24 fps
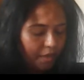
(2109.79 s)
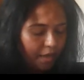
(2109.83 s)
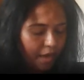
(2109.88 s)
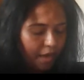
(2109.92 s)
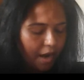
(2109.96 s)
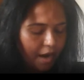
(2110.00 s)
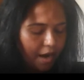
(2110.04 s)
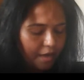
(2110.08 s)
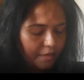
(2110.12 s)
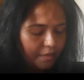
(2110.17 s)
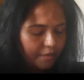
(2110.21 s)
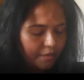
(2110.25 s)

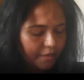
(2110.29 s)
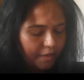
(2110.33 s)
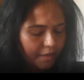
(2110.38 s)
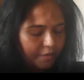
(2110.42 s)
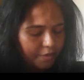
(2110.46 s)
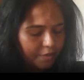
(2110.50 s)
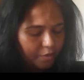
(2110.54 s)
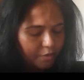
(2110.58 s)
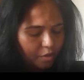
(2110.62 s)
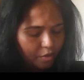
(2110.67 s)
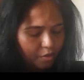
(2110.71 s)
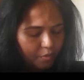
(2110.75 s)
Art science
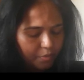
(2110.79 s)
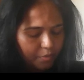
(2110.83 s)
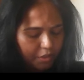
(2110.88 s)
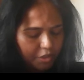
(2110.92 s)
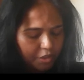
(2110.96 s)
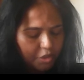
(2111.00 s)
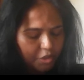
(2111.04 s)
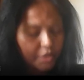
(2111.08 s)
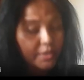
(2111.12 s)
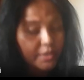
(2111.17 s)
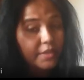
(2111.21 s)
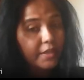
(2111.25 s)

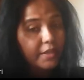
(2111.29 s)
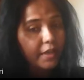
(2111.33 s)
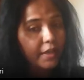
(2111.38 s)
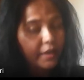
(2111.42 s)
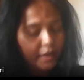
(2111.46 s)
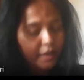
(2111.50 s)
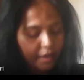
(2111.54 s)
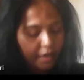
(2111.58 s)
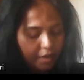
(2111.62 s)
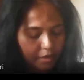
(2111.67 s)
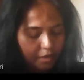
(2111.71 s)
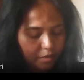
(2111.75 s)
collaborations can
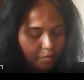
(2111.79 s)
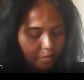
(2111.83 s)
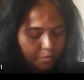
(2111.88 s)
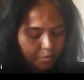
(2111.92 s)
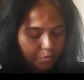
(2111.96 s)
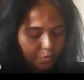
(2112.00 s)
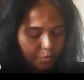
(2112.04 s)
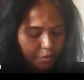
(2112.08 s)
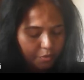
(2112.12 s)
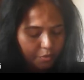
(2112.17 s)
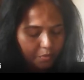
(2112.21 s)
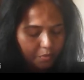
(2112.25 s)
help
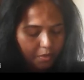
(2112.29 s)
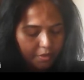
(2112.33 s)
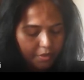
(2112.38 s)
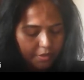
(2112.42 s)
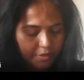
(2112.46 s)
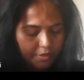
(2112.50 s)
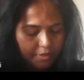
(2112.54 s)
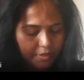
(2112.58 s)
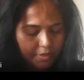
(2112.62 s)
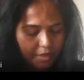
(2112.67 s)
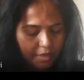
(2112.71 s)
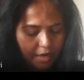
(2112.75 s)
to
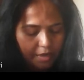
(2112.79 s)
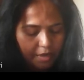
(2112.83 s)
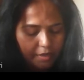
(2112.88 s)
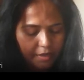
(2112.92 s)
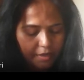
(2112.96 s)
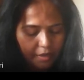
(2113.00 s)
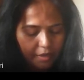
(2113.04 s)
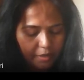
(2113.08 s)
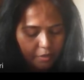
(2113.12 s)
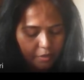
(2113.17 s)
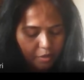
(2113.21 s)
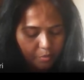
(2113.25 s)
understand
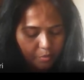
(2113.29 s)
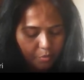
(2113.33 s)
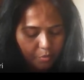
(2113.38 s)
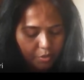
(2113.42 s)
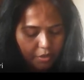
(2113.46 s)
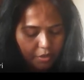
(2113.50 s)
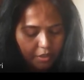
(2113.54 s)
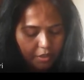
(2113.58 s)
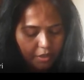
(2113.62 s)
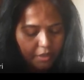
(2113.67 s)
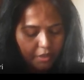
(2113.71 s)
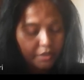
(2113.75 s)
and
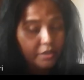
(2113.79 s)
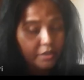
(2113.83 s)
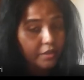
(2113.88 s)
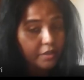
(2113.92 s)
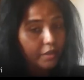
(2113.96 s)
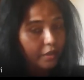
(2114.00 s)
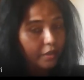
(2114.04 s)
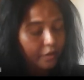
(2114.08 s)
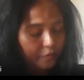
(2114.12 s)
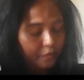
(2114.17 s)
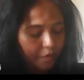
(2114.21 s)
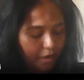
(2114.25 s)
communicate
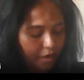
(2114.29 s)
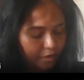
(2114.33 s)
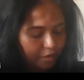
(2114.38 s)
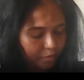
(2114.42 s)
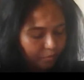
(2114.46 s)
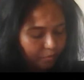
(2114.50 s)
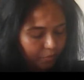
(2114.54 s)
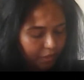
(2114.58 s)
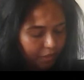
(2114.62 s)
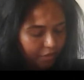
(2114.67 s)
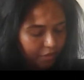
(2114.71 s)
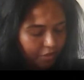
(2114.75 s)

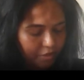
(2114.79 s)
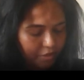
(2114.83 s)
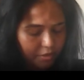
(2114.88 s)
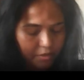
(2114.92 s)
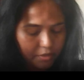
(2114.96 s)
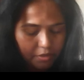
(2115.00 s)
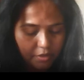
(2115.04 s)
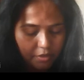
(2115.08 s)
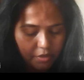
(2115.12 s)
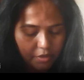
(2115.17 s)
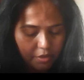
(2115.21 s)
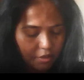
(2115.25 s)

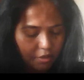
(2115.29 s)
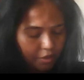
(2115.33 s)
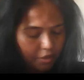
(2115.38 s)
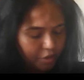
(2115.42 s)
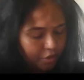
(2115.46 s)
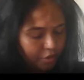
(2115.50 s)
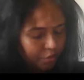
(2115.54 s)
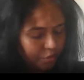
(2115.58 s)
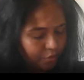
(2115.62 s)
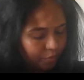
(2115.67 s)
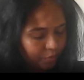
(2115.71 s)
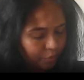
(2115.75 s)
environmental,
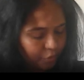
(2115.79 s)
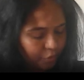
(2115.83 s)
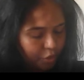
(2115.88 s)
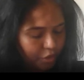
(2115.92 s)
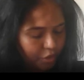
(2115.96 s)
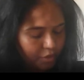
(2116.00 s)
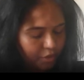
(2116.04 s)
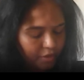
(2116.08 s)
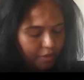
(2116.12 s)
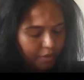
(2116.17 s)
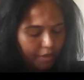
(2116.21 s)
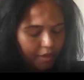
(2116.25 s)

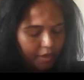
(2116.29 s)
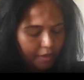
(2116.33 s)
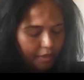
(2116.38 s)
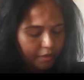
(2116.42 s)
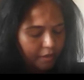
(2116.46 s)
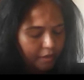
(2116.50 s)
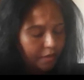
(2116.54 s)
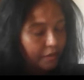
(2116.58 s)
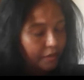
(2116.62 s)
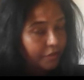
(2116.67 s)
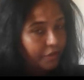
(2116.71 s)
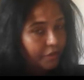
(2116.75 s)
social, and
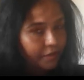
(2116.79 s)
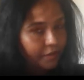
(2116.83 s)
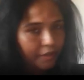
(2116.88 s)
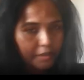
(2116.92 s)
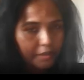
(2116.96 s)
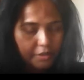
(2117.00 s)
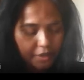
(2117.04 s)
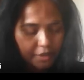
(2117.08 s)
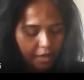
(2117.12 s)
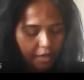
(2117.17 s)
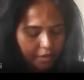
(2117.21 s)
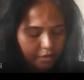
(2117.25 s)
cultural
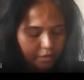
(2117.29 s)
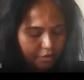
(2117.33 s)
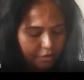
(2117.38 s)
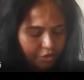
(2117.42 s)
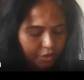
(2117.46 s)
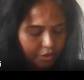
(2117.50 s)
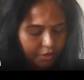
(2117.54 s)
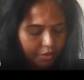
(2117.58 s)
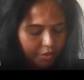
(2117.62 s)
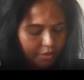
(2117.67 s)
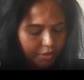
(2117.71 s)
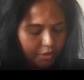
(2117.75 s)

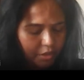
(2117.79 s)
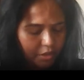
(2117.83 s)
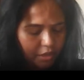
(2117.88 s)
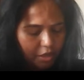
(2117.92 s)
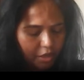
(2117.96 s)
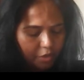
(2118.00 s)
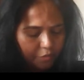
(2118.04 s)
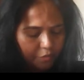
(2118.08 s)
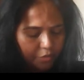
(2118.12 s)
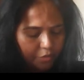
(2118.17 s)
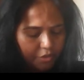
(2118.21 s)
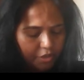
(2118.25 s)
challenges
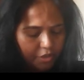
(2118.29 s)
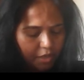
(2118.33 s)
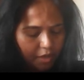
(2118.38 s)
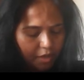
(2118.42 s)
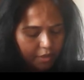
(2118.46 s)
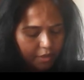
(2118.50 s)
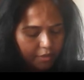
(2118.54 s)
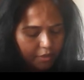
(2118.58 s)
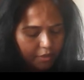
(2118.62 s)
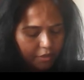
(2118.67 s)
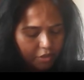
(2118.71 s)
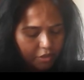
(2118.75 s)
which
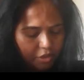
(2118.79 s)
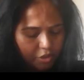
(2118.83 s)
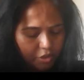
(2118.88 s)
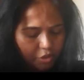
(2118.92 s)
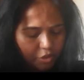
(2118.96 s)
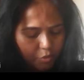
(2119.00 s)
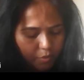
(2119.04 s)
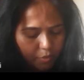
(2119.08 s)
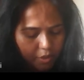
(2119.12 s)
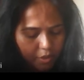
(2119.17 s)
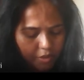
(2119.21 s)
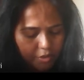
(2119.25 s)
are
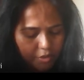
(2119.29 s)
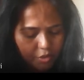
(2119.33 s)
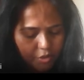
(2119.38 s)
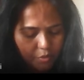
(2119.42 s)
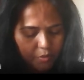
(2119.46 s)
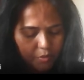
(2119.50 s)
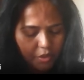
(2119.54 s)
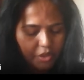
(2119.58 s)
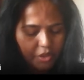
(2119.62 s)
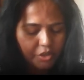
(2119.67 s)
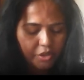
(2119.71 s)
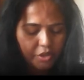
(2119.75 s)
intertwined to
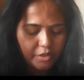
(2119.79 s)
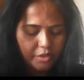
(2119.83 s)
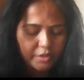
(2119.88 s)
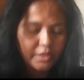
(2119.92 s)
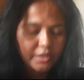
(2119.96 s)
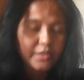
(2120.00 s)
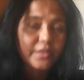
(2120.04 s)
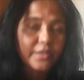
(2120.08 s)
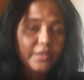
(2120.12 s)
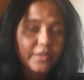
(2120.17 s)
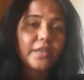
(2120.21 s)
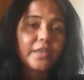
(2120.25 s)
each
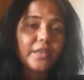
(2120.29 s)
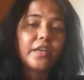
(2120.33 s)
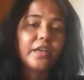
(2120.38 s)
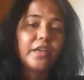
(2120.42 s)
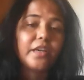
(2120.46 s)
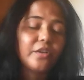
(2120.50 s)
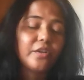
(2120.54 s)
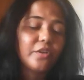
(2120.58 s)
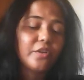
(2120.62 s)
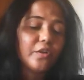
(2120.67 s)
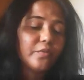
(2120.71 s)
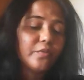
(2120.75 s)
other
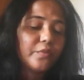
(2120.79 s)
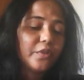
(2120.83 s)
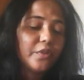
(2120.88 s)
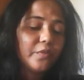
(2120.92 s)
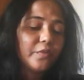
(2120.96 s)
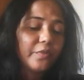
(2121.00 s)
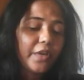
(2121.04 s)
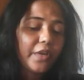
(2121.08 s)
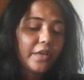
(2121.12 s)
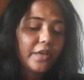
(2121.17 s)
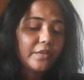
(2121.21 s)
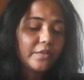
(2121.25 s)
in novel
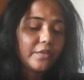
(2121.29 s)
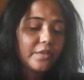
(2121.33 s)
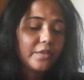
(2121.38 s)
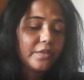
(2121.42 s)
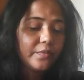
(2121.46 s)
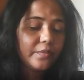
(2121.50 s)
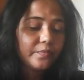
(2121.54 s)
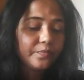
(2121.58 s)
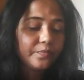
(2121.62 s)
ways.